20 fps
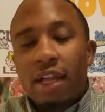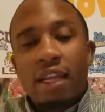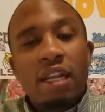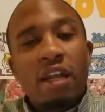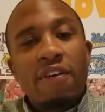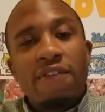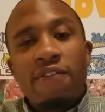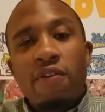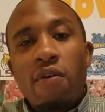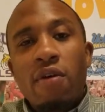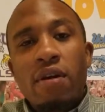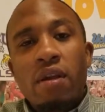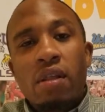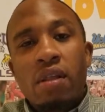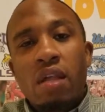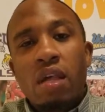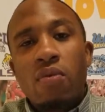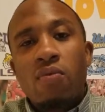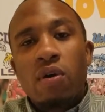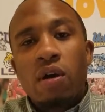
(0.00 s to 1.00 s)
look forward to
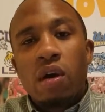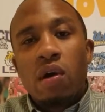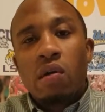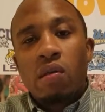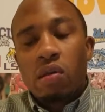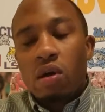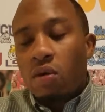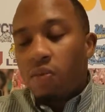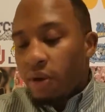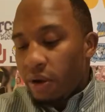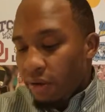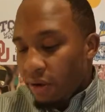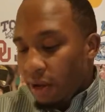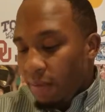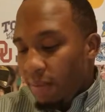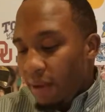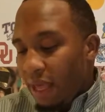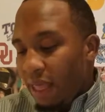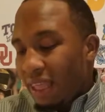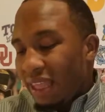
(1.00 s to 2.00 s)
seeing what goes on with
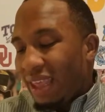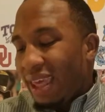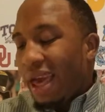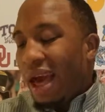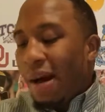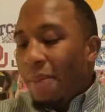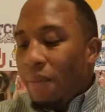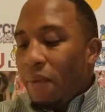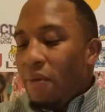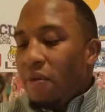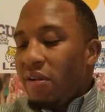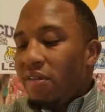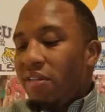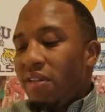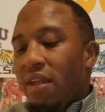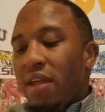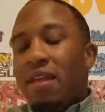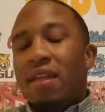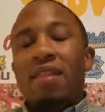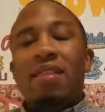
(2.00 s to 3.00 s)
Green Bay. The
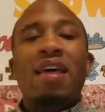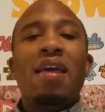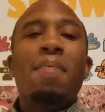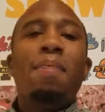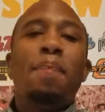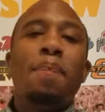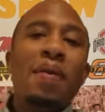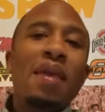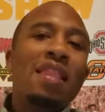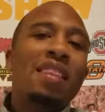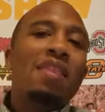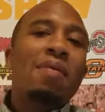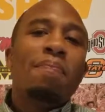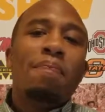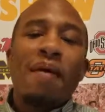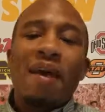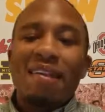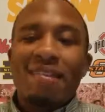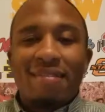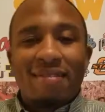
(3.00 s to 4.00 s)
Cowboys, they beat the
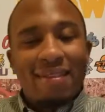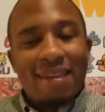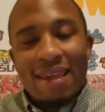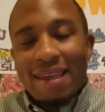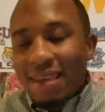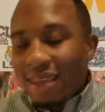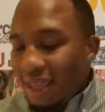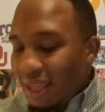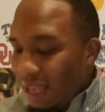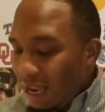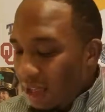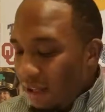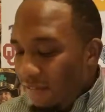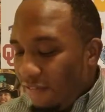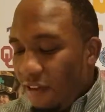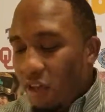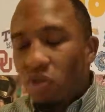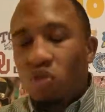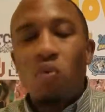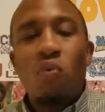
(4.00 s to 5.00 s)
best D in the
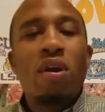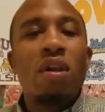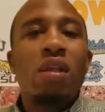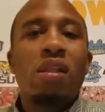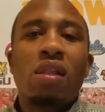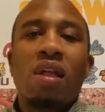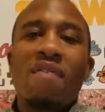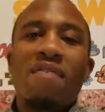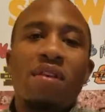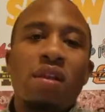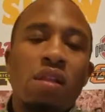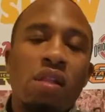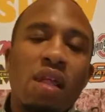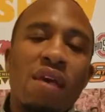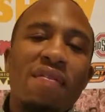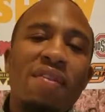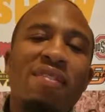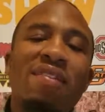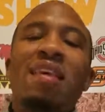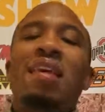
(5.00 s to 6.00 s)
NFL,
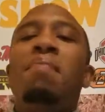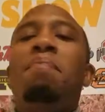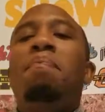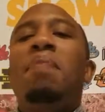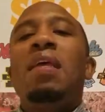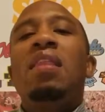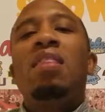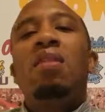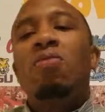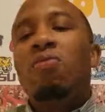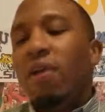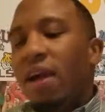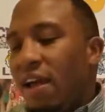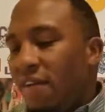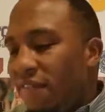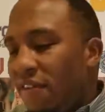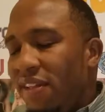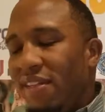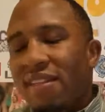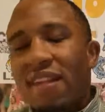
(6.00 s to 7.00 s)
27-17, beat the
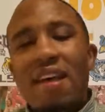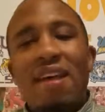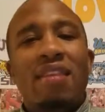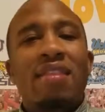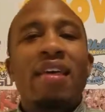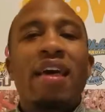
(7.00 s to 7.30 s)
Ravens.